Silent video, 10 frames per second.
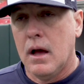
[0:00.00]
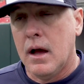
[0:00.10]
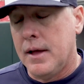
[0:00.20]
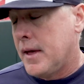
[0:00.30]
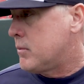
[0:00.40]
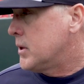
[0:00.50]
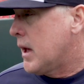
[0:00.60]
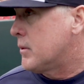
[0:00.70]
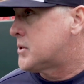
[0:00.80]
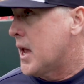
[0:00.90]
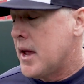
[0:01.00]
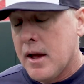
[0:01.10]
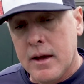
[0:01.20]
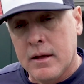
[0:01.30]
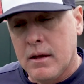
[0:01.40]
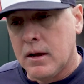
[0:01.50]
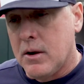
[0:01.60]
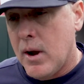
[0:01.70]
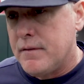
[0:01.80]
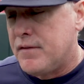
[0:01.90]
That was a
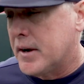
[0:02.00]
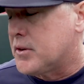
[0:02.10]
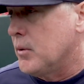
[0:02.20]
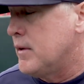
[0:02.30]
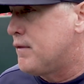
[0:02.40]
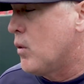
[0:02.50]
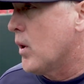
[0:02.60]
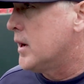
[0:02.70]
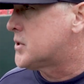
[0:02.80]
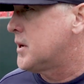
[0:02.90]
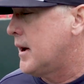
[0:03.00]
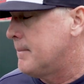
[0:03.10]
great victory for us.